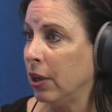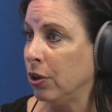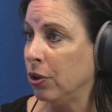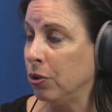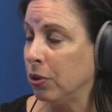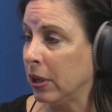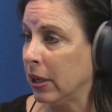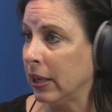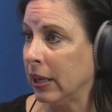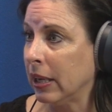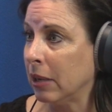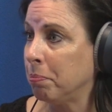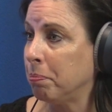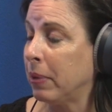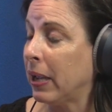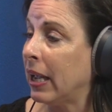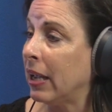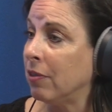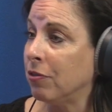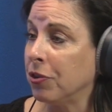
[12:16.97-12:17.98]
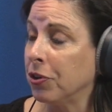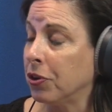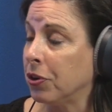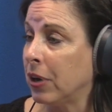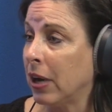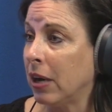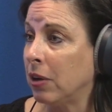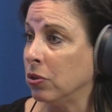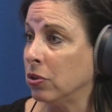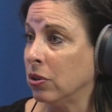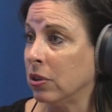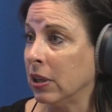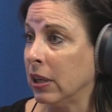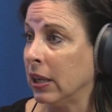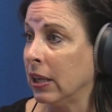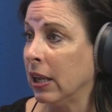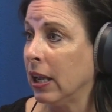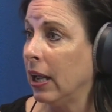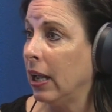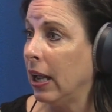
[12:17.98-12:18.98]
You can get behavioral
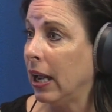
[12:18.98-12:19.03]
counseling.